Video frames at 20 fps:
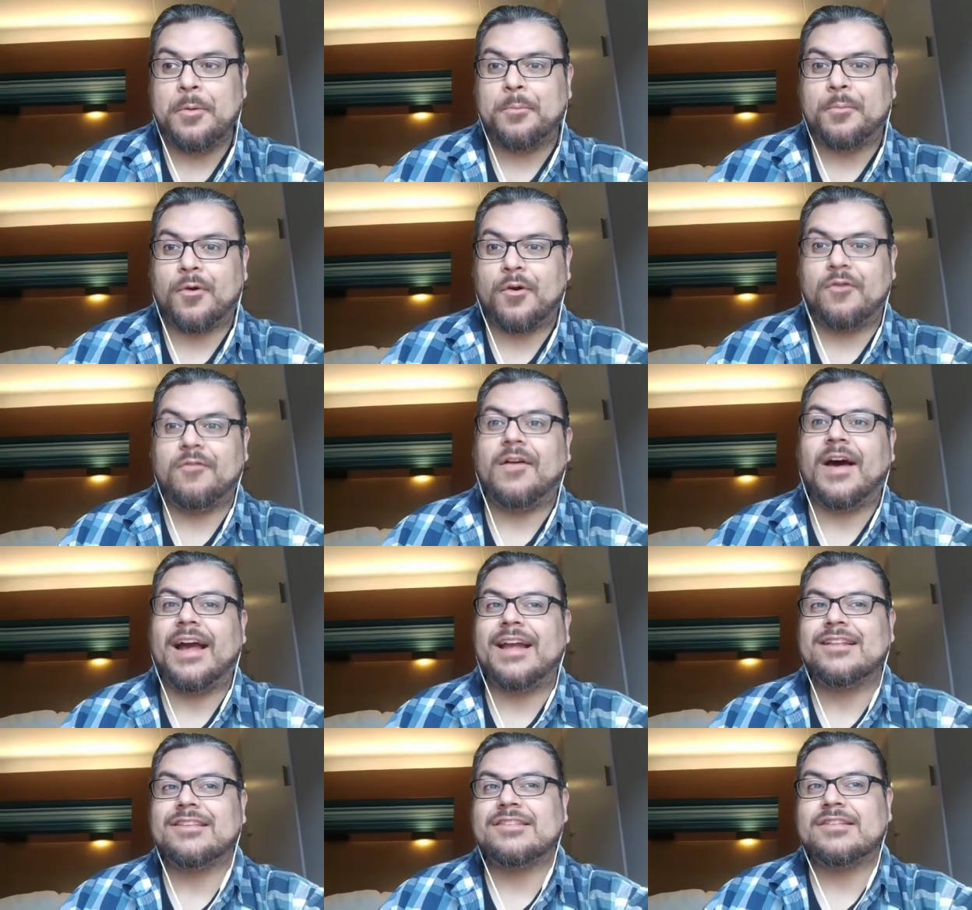
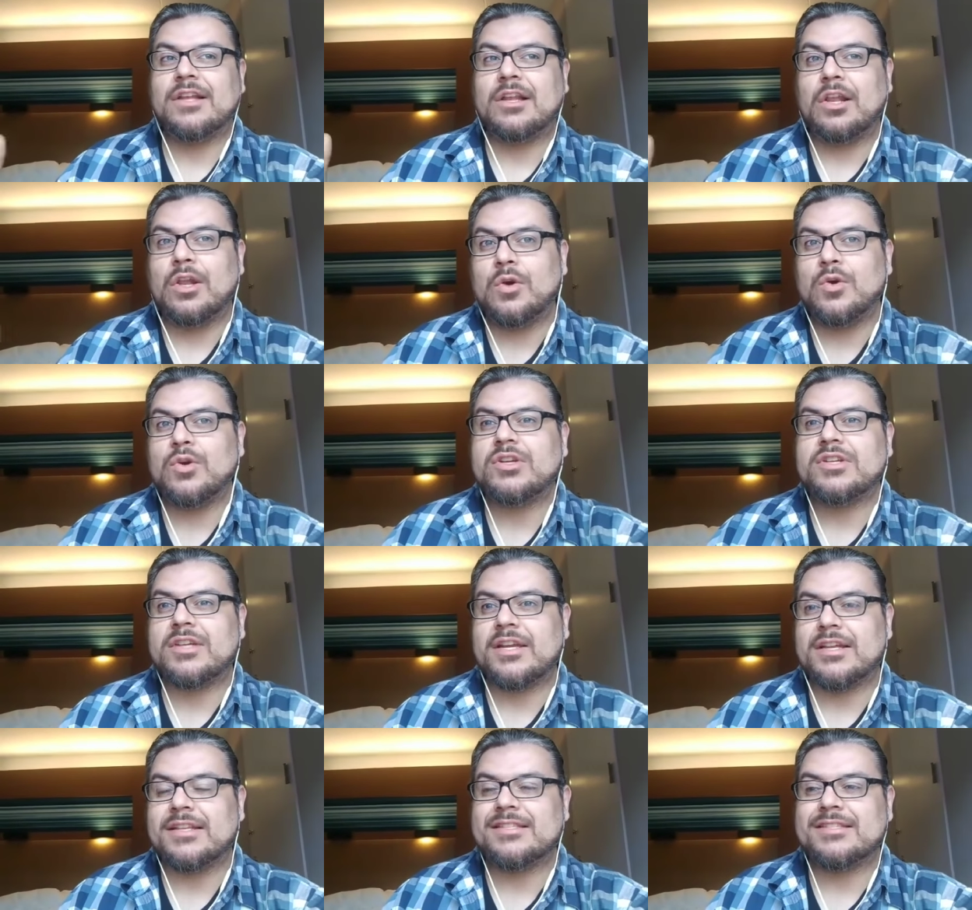provide
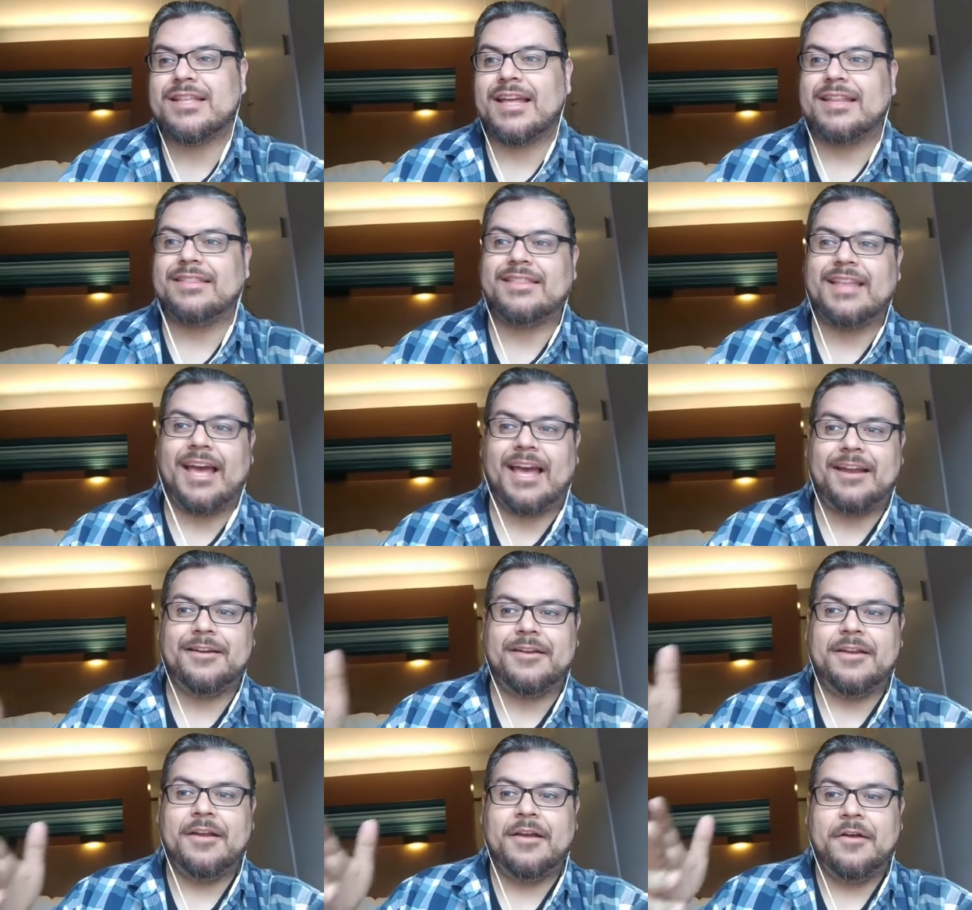solutions that
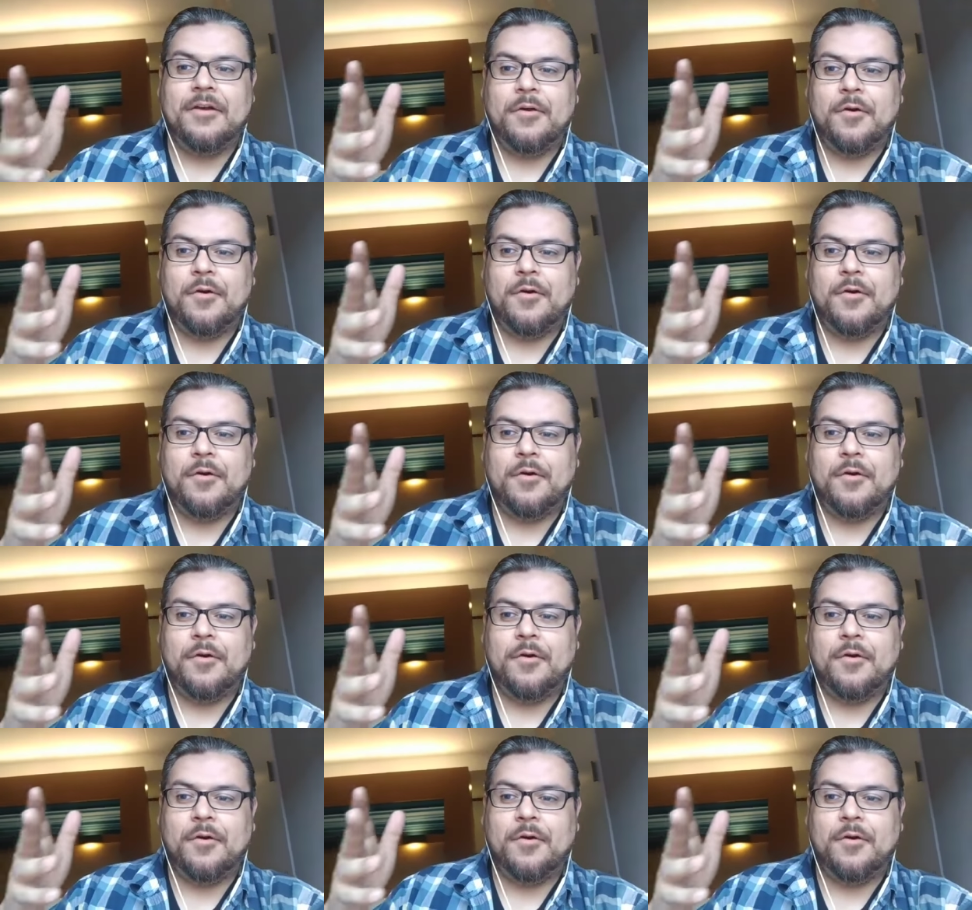that